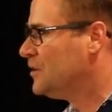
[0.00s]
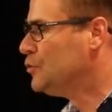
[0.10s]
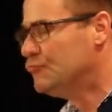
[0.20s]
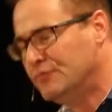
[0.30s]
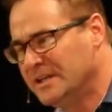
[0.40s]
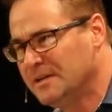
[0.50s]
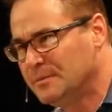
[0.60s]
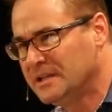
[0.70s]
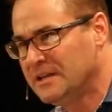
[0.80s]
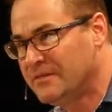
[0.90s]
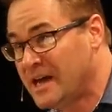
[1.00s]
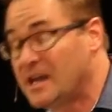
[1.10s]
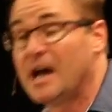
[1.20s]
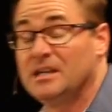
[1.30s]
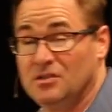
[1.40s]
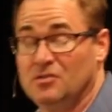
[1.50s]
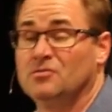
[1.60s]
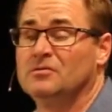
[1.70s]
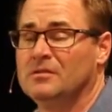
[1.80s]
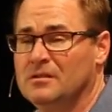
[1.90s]
You really believe that? I
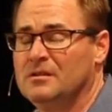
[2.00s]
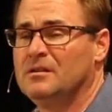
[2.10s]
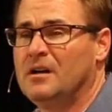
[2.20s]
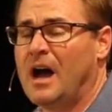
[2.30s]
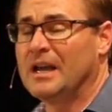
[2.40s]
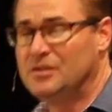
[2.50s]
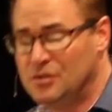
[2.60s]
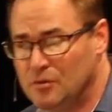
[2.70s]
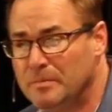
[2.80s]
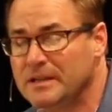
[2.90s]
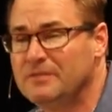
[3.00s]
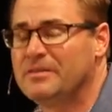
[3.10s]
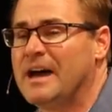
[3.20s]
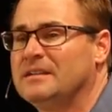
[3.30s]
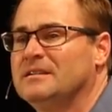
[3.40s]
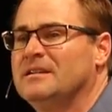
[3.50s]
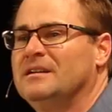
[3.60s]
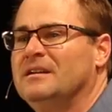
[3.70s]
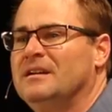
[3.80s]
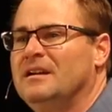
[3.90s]
do. I do believe that.
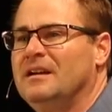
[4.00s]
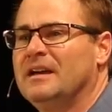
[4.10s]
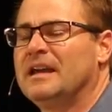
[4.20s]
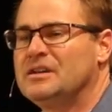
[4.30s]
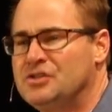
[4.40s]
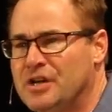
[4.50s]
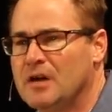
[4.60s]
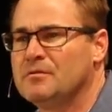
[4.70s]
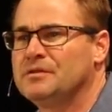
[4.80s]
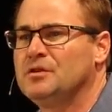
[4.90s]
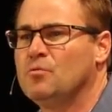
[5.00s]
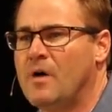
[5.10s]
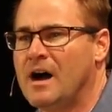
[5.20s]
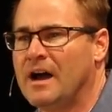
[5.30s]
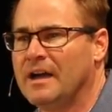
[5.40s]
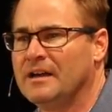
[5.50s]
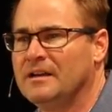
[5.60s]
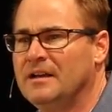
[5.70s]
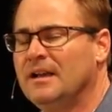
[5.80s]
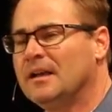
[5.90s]
Can I share with you why?
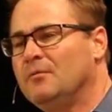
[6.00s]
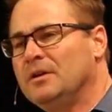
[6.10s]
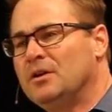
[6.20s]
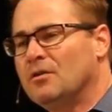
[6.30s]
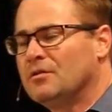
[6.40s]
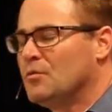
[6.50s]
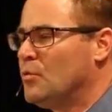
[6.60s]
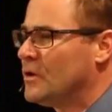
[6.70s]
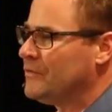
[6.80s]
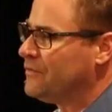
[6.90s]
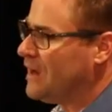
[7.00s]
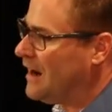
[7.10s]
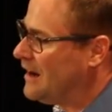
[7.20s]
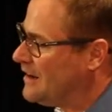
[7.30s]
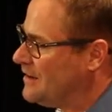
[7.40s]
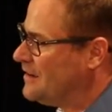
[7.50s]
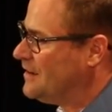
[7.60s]
Can we go to the Word of God?